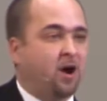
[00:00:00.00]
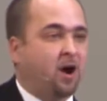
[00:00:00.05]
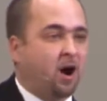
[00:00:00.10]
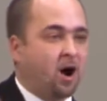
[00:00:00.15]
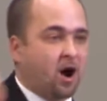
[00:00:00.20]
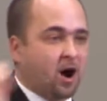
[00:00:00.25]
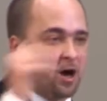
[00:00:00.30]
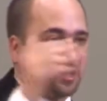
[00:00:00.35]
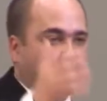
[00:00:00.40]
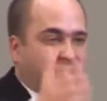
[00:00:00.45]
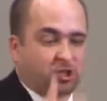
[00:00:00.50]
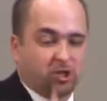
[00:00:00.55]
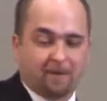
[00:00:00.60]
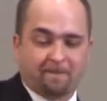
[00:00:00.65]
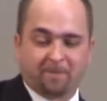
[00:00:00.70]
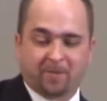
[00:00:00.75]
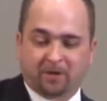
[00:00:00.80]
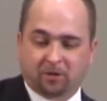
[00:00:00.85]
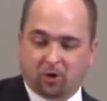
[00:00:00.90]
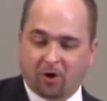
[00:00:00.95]

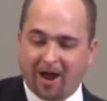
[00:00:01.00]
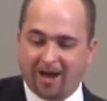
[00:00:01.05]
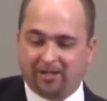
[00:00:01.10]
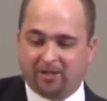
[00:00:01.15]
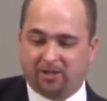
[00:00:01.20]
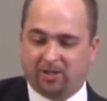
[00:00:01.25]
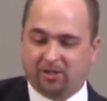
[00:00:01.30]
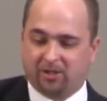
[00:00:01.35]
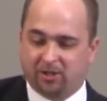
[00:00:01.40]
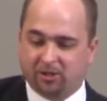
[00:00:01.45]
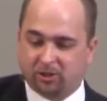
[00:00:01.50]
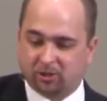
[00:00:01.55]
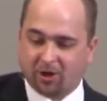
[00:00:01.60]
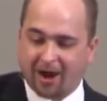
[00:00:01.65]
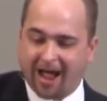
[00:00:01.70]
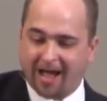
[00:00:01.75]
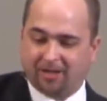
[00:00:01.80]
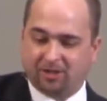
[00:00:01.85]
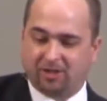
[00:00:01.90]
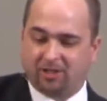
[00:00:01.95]
hardship and crisis and
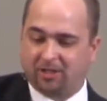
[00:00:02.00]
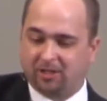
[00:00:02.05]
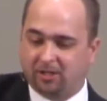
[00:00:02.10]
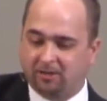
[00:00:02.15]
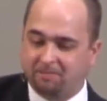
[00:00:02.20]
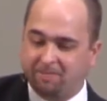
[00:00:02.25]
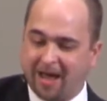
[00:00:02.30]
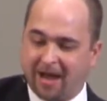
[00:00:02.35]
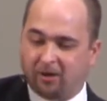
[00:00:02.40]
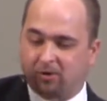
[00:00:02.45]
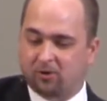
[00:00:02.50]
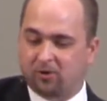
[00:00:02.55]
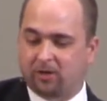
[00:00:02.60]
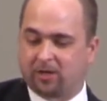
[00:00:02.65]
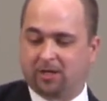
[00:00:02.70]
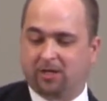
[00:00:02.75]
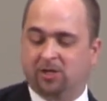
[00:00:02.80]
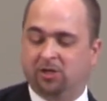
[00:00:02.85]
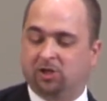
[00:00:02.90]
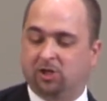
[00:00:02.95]
tragedies and medical
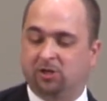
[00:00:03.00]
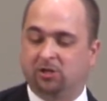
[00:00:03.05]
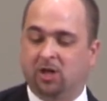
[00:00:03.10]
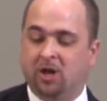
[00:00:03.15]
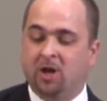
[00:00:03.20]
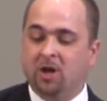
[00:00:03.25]
conditions.